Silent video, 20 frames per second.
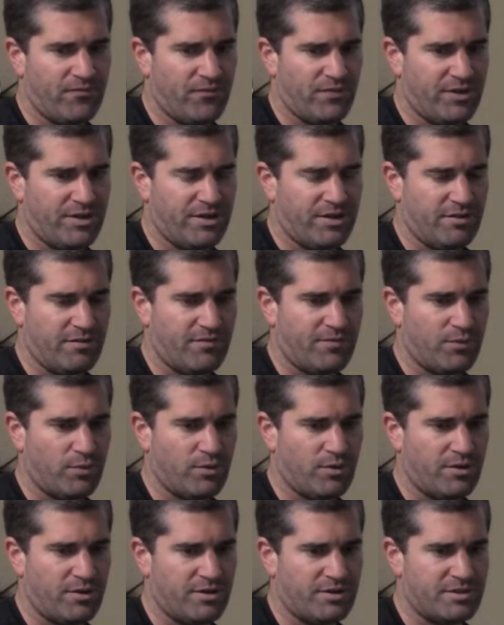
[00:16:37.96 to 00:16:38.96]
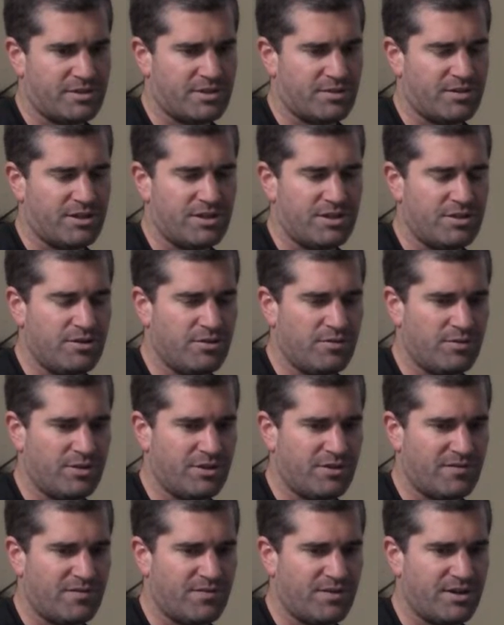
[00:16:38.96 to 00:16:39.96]
you know, for so that you and
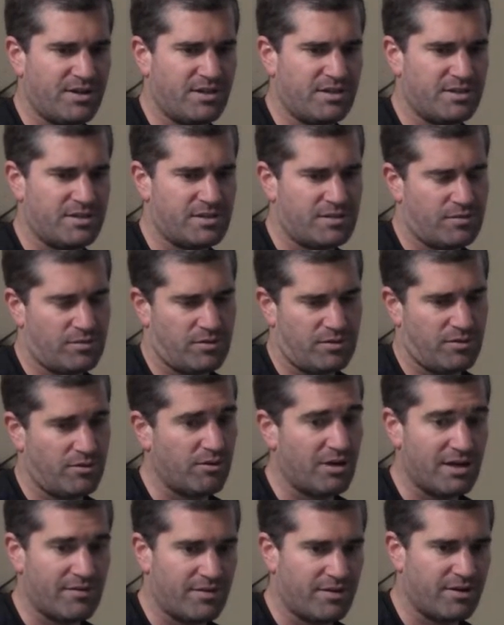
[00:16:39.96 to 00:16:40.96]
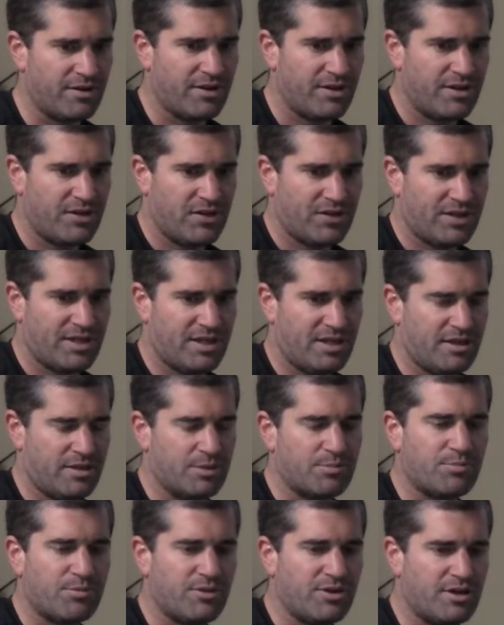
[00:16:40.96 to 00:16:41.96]
your friends or whoever
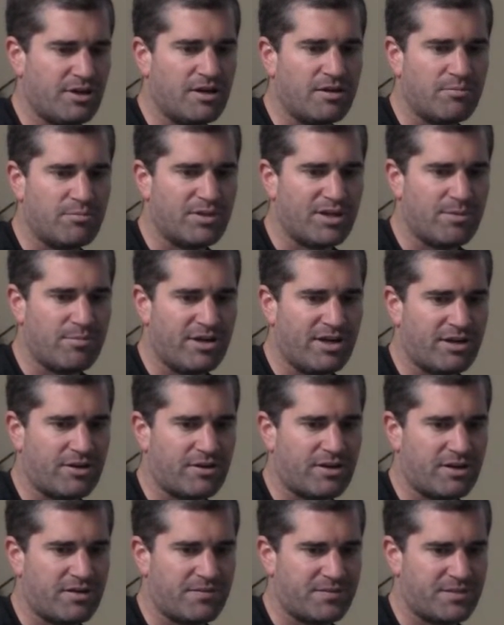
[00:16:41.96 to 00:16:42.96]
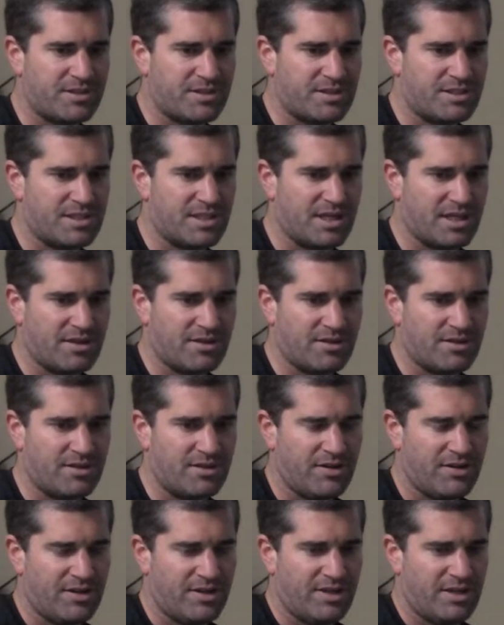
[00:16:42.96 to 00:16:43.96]
can um, play Minecraft uh, together.
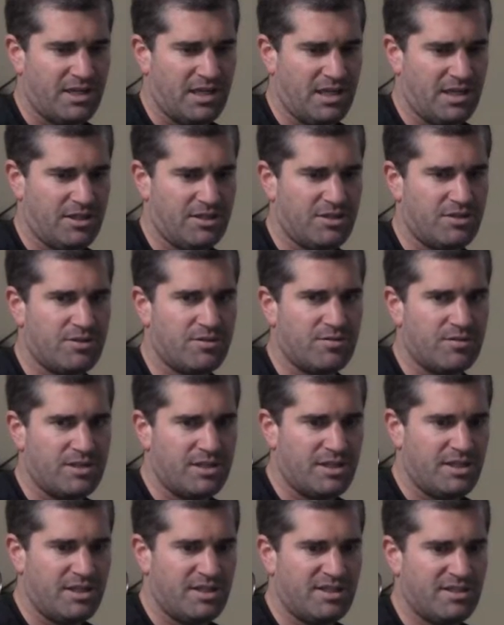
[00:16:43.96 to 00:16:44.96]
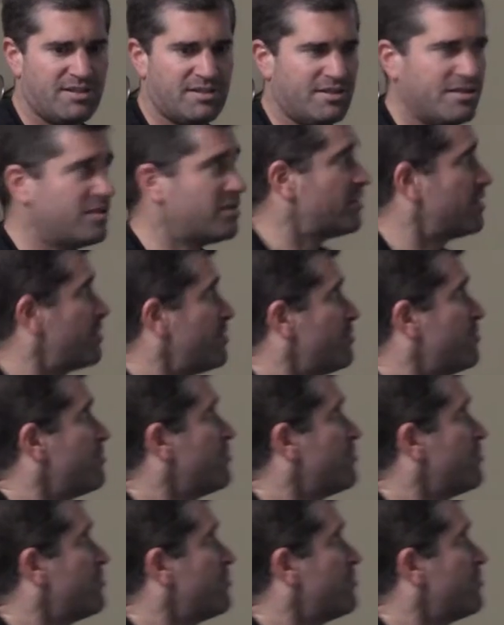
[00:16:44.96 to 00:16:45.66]
And you don't need a